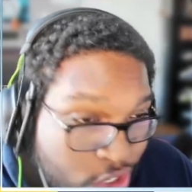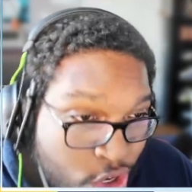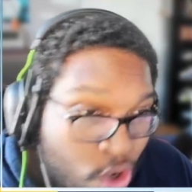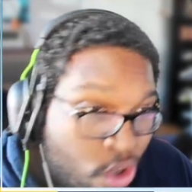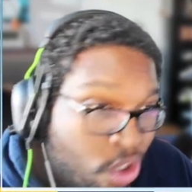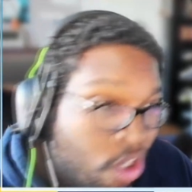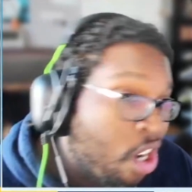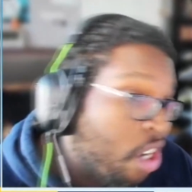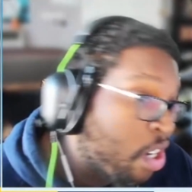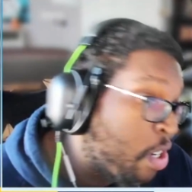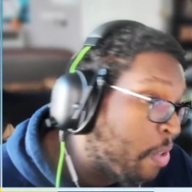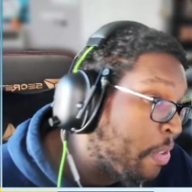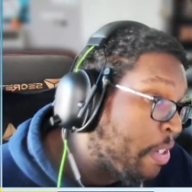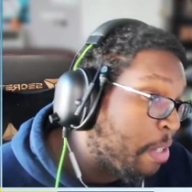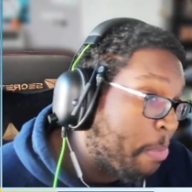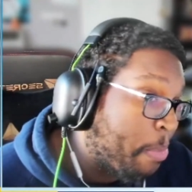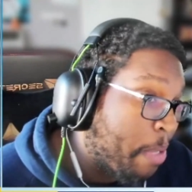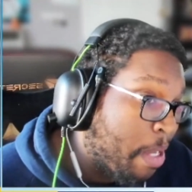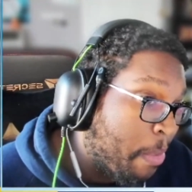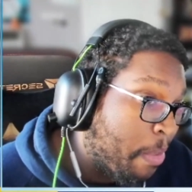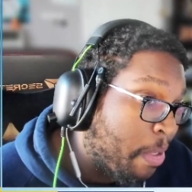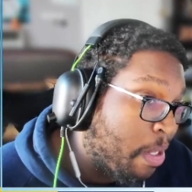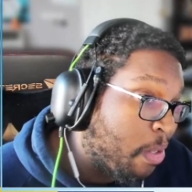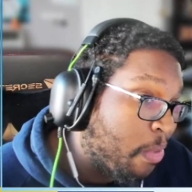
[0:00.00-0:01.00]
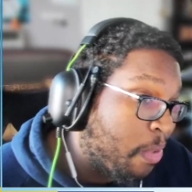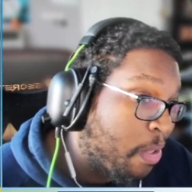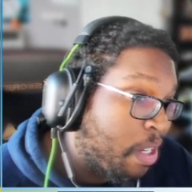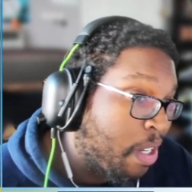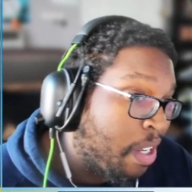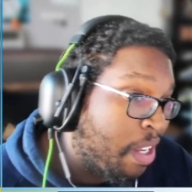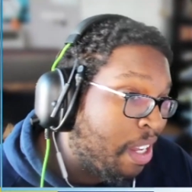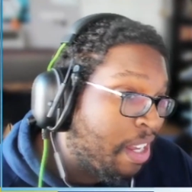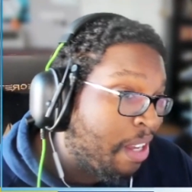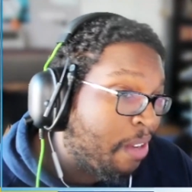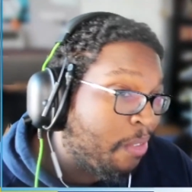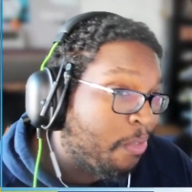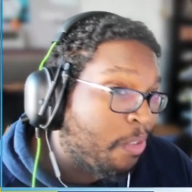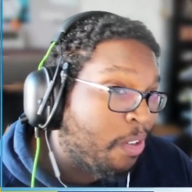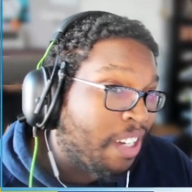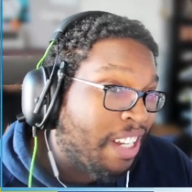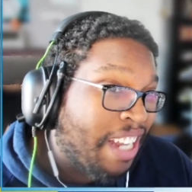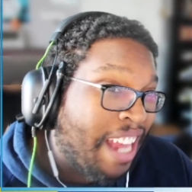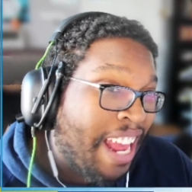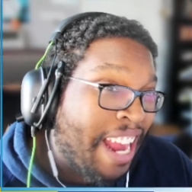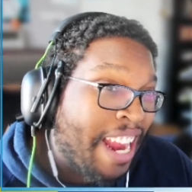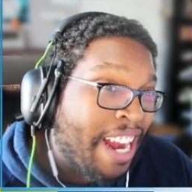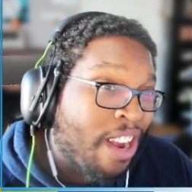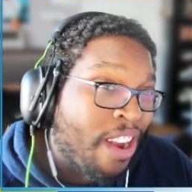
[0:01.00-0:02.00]
No longer will you be able to uh,
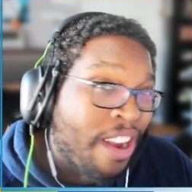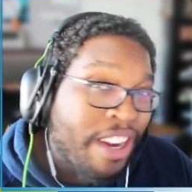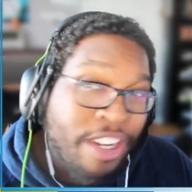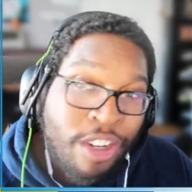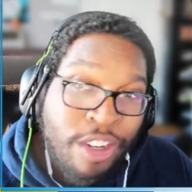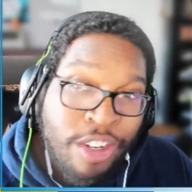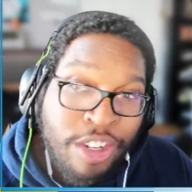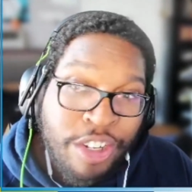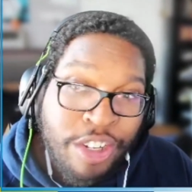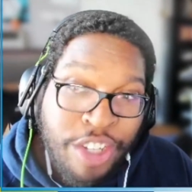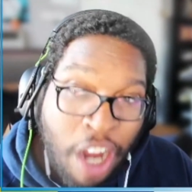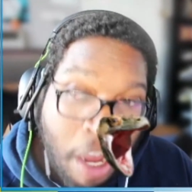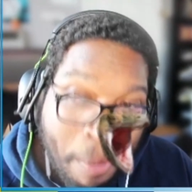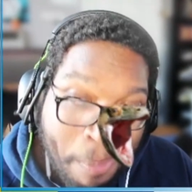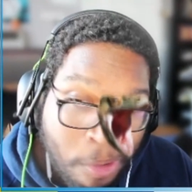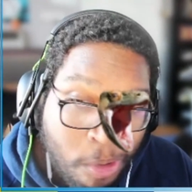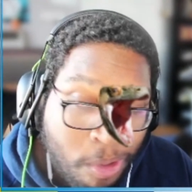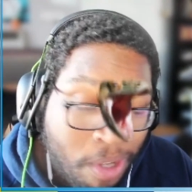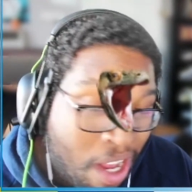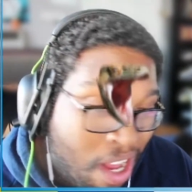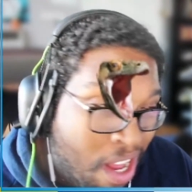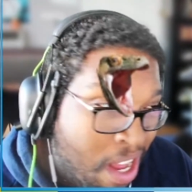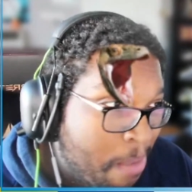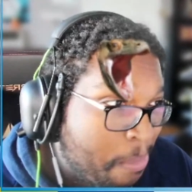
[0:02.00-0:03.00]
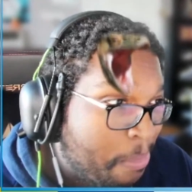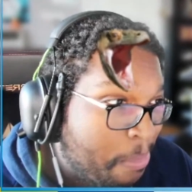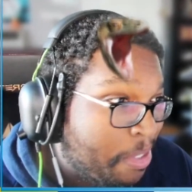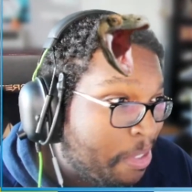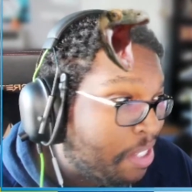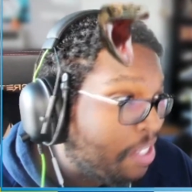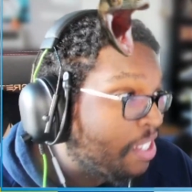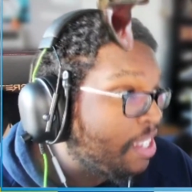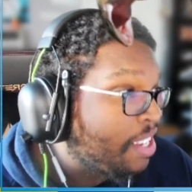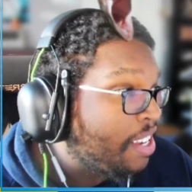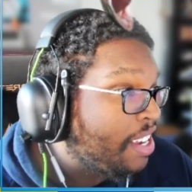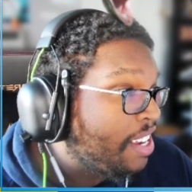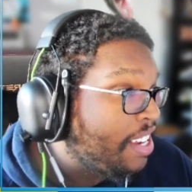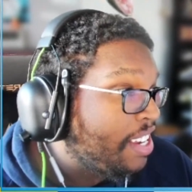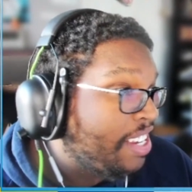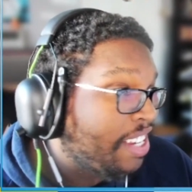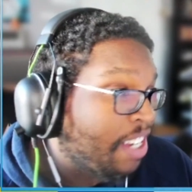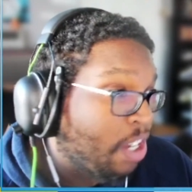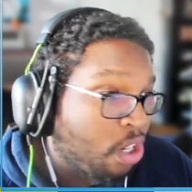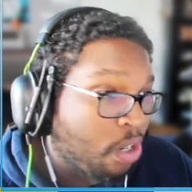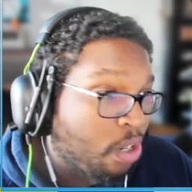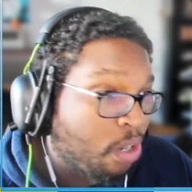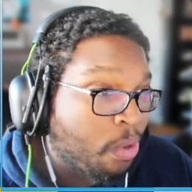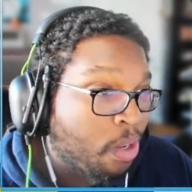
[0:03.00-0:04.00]
rely on your double comps.
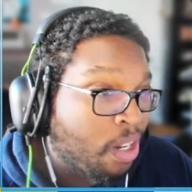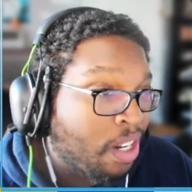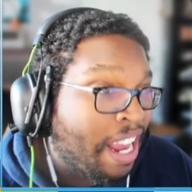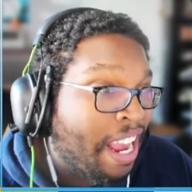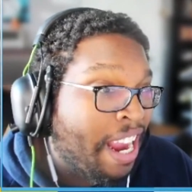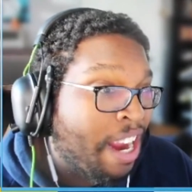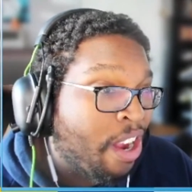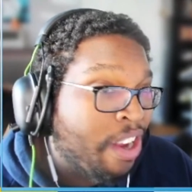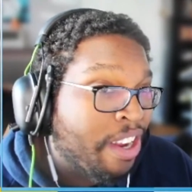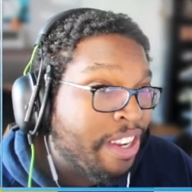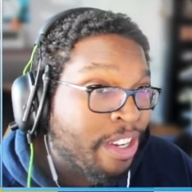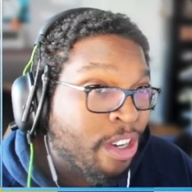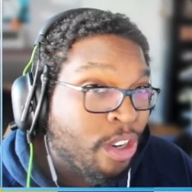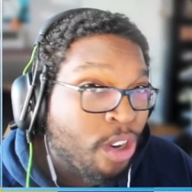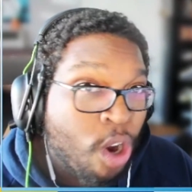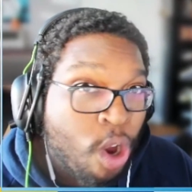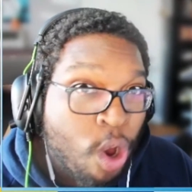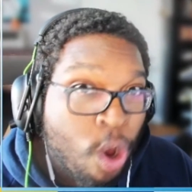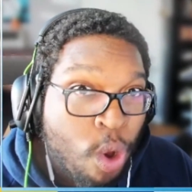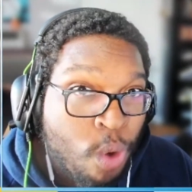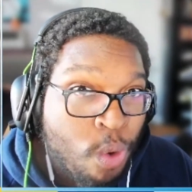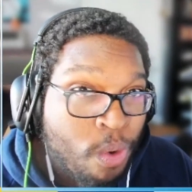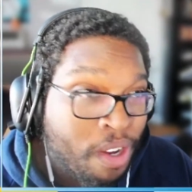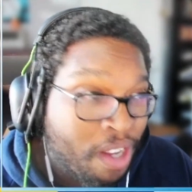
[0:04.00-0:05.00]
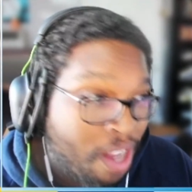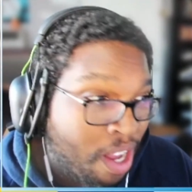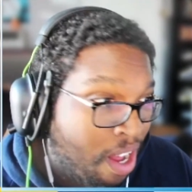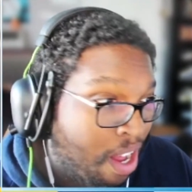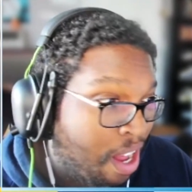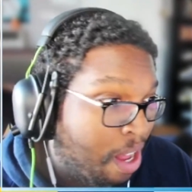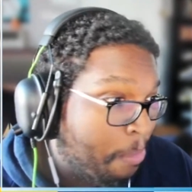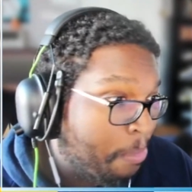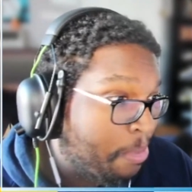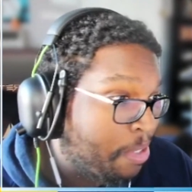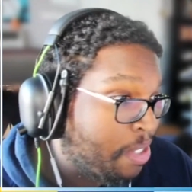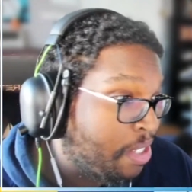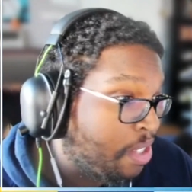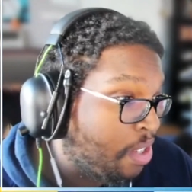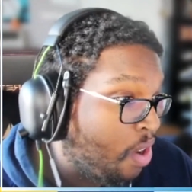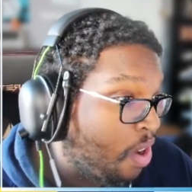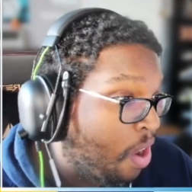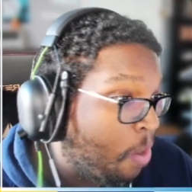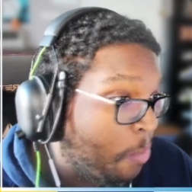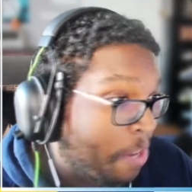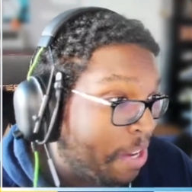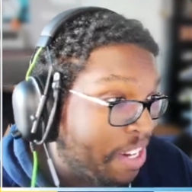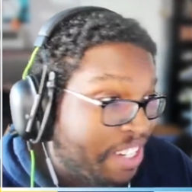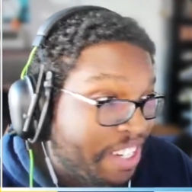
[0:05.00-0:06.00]
You're gonna rely on your own comps. So
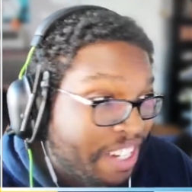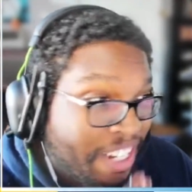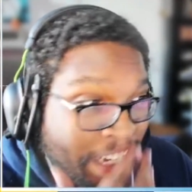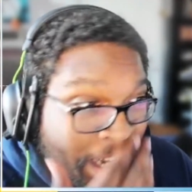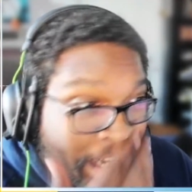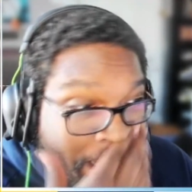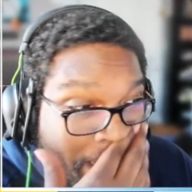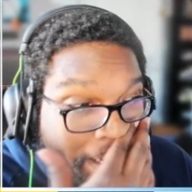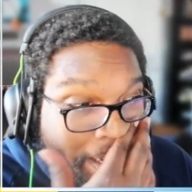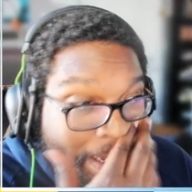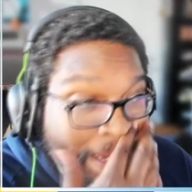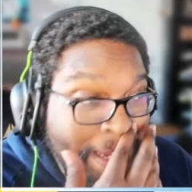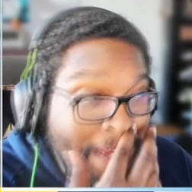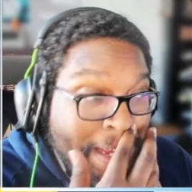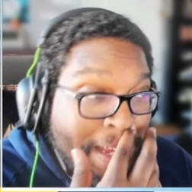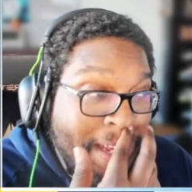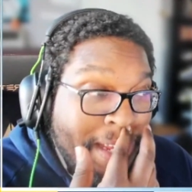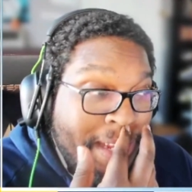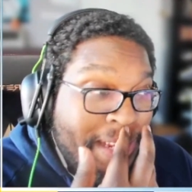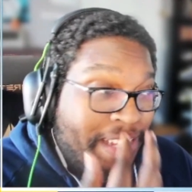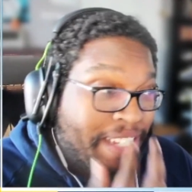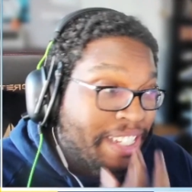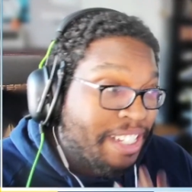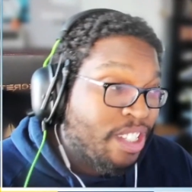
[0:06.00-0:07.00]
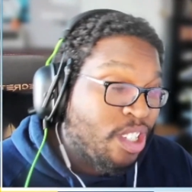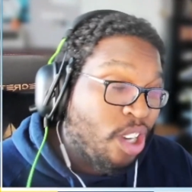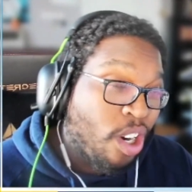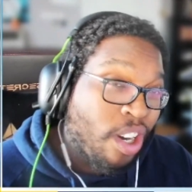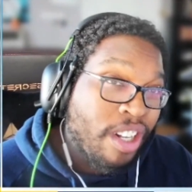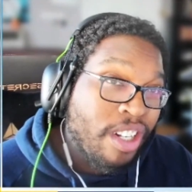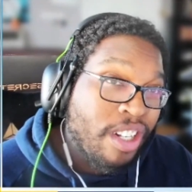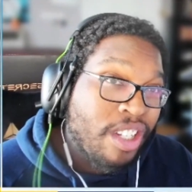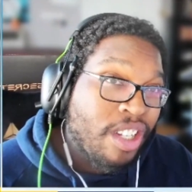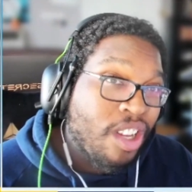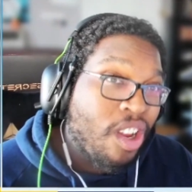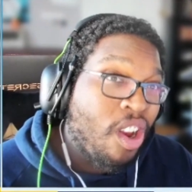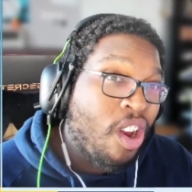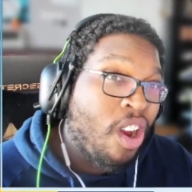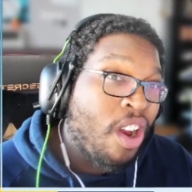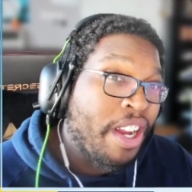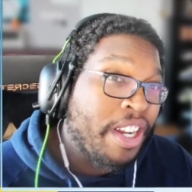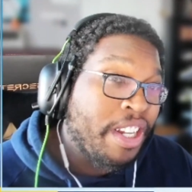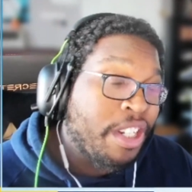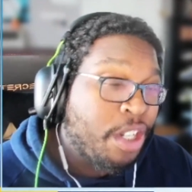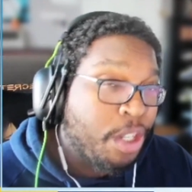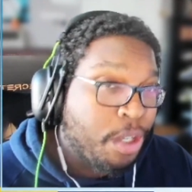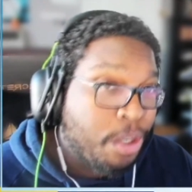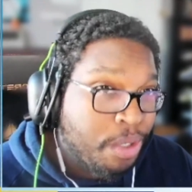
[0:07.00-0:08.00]
I wish you luck. This starts
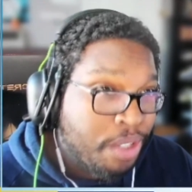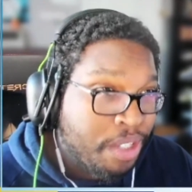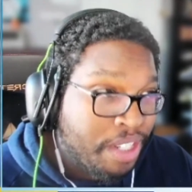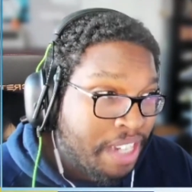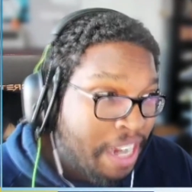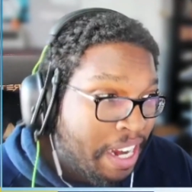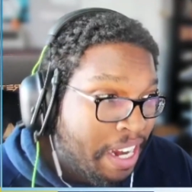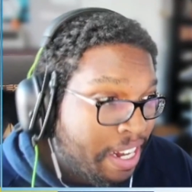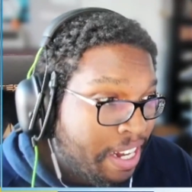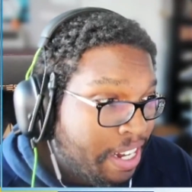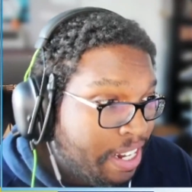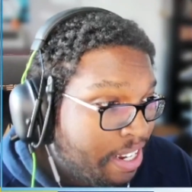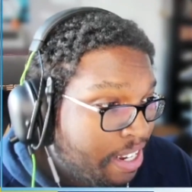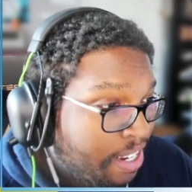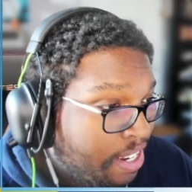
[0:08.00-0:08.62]
on Tuesday.